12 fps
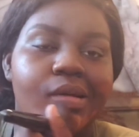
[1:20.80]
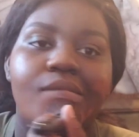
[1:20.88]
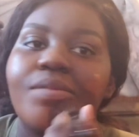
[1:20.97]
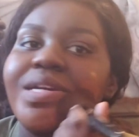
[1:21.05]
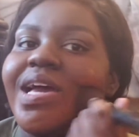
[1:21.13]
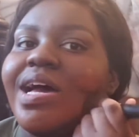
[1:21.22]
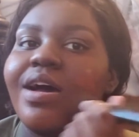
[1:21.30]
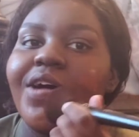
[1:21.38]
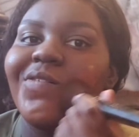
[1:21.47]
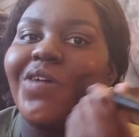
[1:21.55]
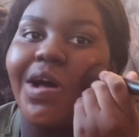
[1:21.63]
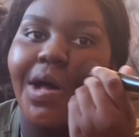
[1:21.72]
we
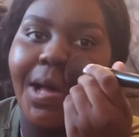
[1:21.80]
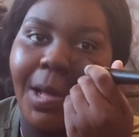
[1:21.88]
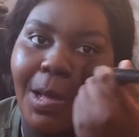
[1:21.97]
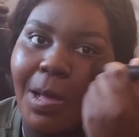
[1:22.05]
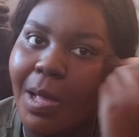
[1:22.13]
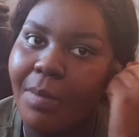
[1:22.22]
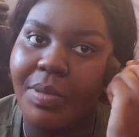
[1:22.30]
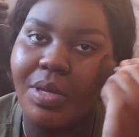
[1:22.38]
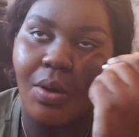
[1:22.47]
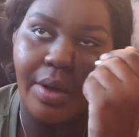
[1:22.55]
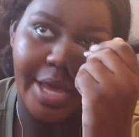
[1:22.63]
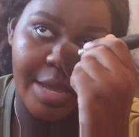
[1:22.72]
have a big
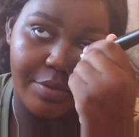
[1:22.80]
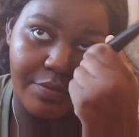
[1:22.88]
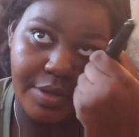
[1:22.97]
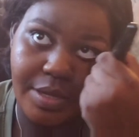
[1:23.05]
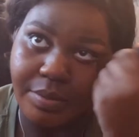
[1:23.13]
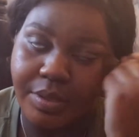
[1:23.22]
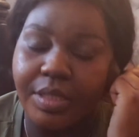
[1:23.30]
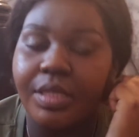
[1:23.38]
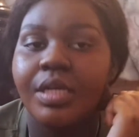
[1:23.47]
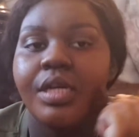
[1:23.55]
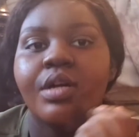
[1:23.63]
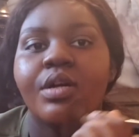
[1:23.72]
old happy family.
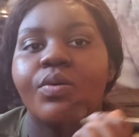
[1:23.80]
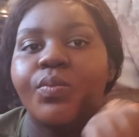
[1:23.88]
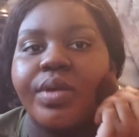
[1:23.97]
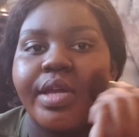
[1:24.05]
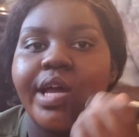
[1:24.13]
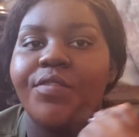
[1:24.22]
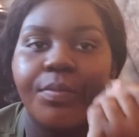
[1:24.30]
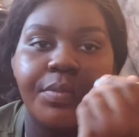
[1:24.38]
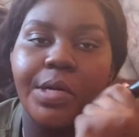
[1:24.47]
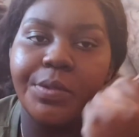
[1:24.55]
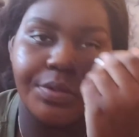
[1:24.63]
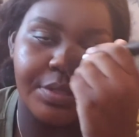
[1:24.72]
We have a
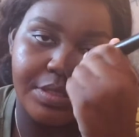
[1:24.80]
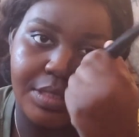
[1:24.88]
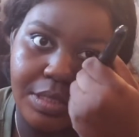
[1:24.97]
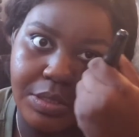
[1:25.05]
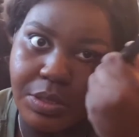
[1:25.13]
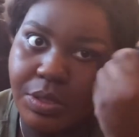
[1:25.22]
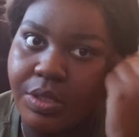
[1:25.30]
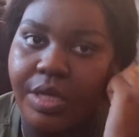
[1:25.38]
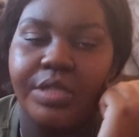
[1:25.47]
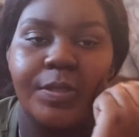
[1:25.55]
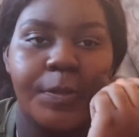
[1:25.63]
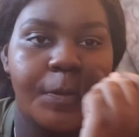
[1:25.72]
brother and a sister
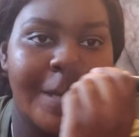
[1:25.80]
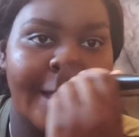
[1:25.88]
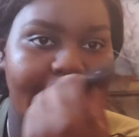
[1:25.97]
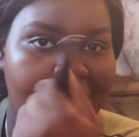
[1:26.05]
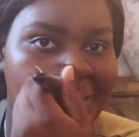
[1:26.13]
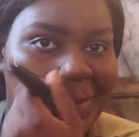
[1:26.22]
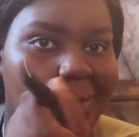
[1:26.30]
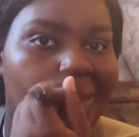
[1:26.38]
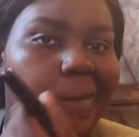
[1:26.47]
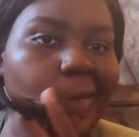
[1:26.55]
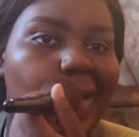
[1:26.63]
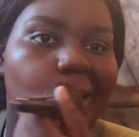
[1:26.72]
and two cousins.
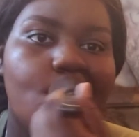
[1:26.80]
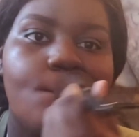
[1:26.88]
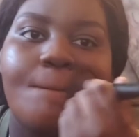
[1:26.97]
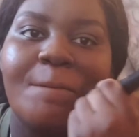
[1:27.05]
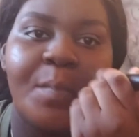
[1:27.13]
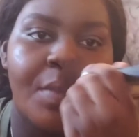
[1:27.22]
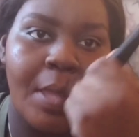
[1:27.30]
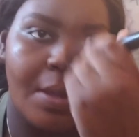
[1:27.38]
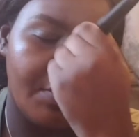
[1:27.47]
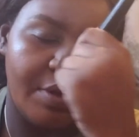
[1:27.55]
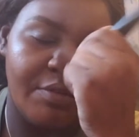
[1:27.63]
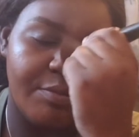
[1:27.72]
So
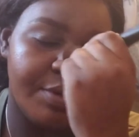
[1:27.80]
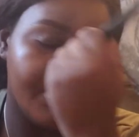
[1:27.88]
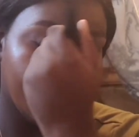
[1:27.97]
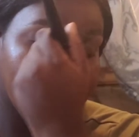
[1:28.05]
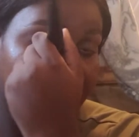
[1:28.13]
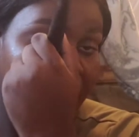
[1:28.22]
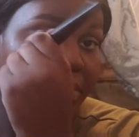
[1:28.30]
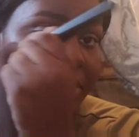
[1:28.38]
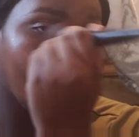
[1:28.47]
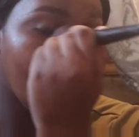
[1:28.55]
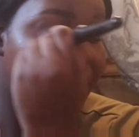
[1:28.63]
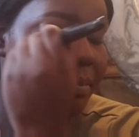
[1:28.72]
we have a brother, we're gonna call him
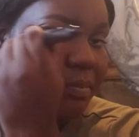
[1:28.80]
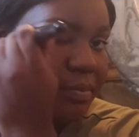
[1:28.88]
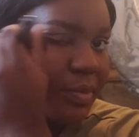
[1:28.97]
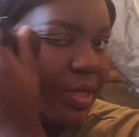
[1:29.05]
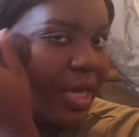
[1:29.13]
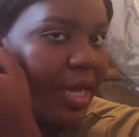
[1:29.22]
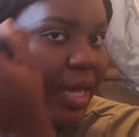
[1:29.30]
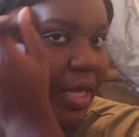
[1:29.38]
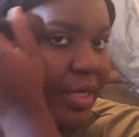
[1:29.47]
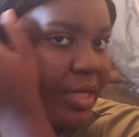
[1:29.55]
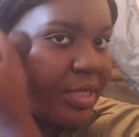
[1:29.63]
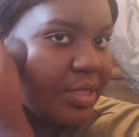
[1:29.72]
Tom,
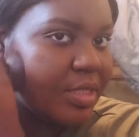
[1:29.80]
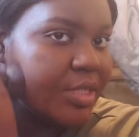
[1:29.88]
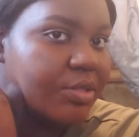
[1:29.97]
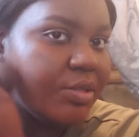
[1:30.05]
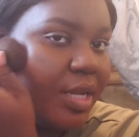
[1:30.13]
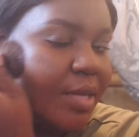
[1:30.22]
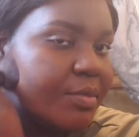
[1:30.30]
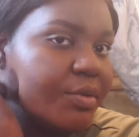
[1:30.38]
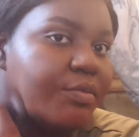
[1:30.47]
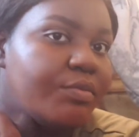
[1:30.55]
and he has a sister named